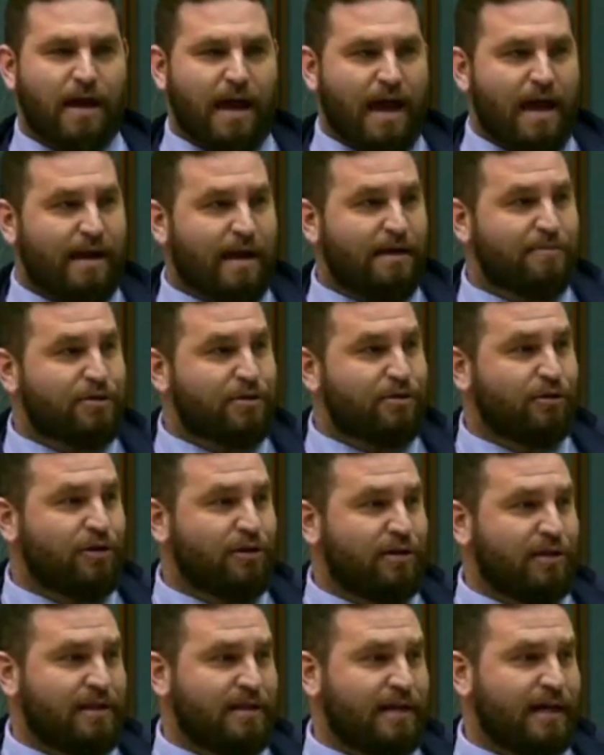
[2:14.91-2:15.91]
And
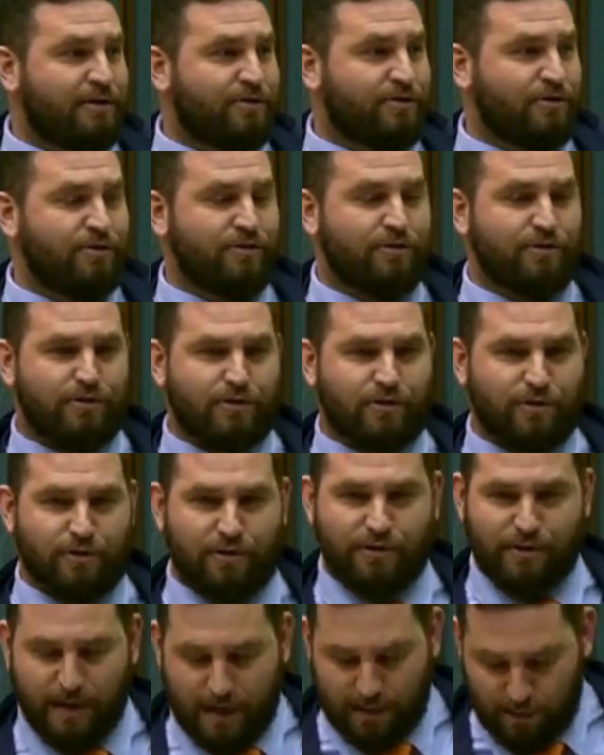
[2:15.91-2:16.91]
absolutely they do. So
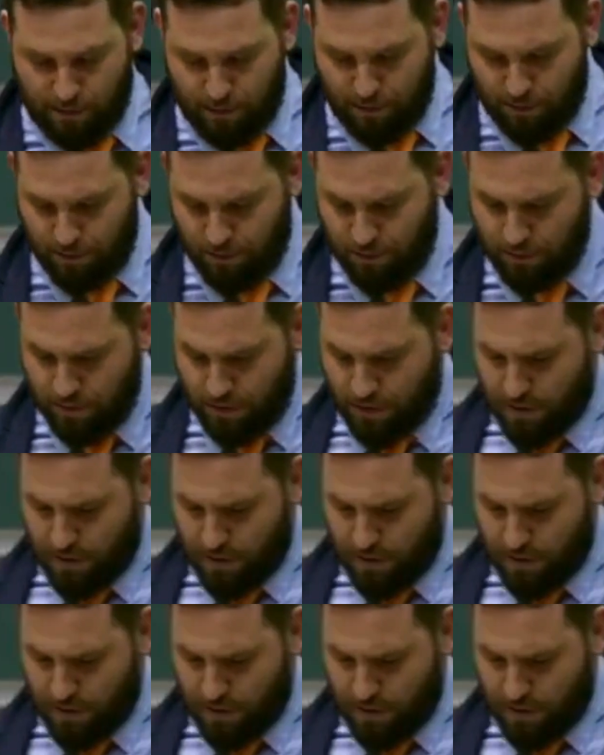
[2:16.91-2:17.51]
thank you